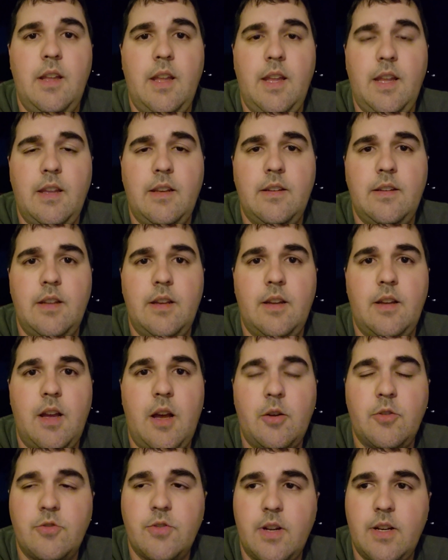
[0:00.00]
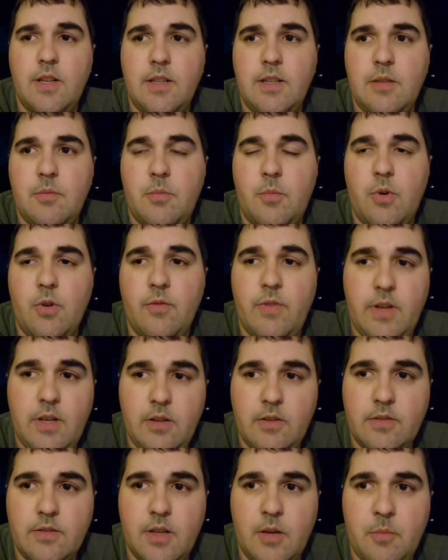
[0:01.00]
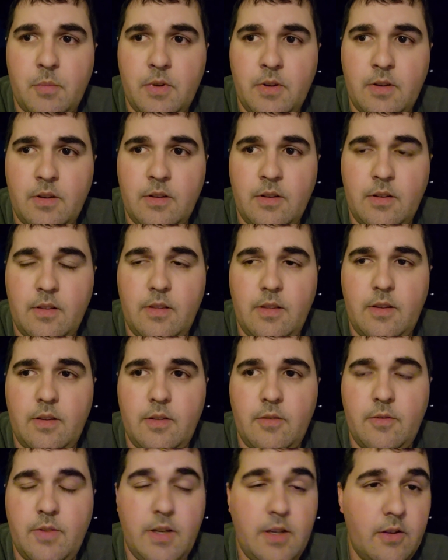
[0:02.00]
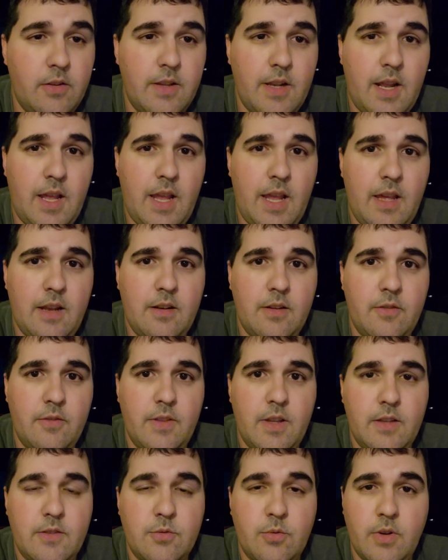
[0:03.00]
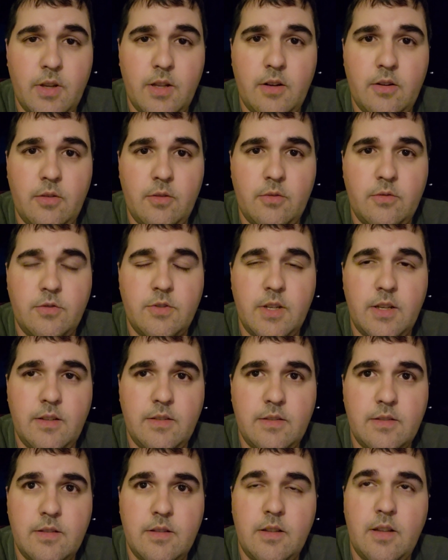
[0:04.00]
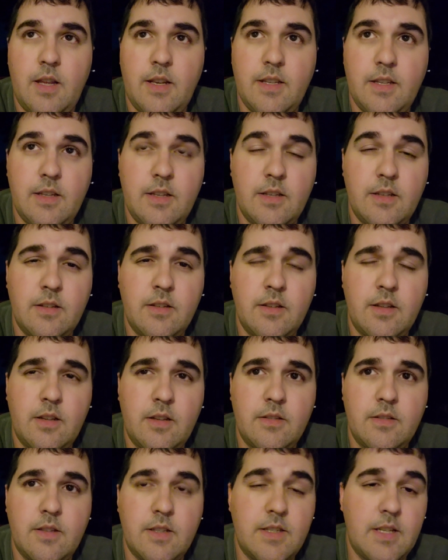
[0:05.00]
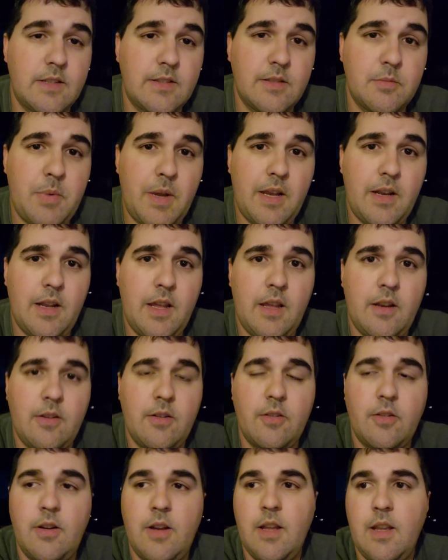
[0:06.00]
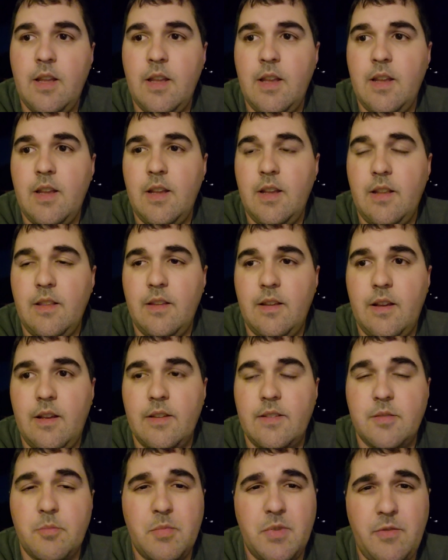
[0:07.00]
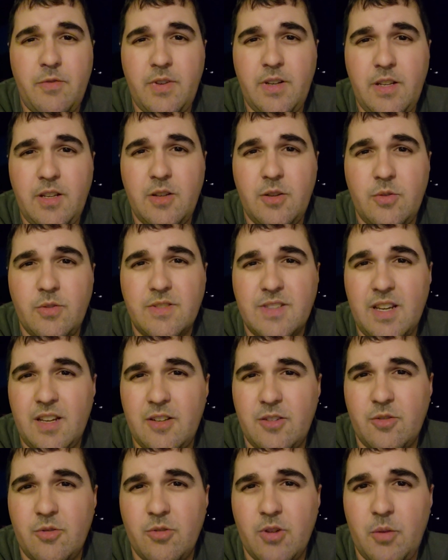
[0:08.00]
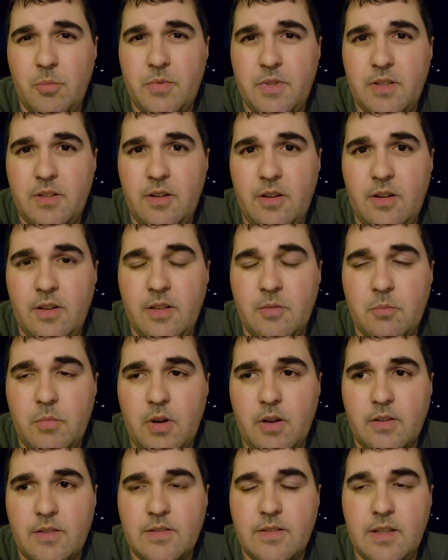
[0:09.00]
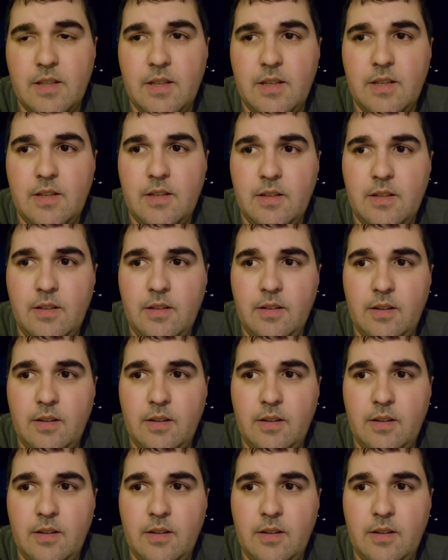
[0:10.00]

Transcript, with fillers: And uh, I'll try to get more videos coming. The video that I had of the tornado chase I did in uh, the Texas Panhandle, uh, some of the video is kind of corrupted on it, Mark said.